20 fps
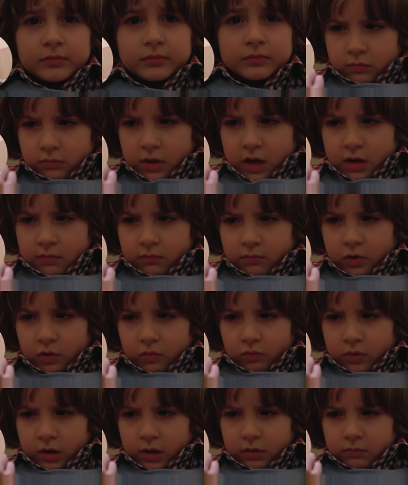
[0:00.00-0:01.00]

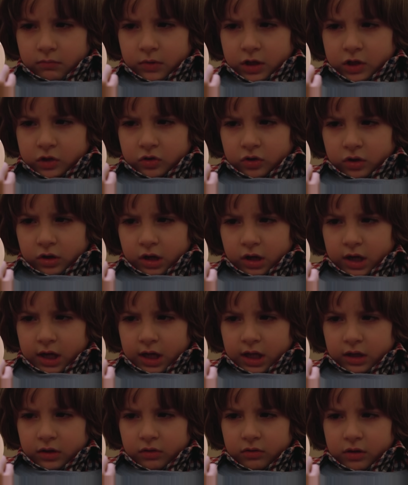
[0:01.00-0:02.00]
Remember what Mr.
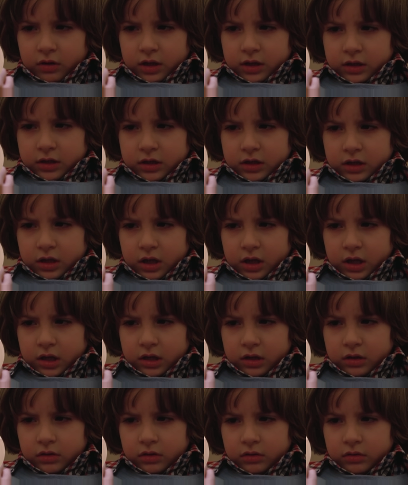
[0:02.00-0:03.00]
Hallorann
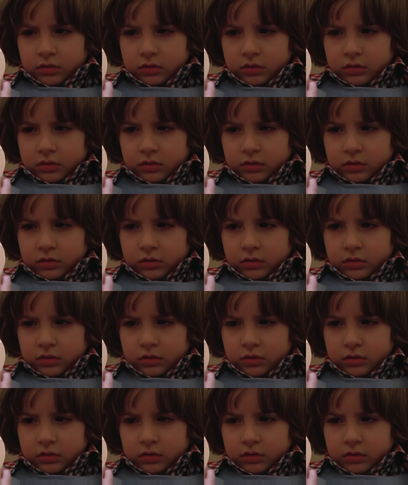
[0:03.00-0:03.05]
said.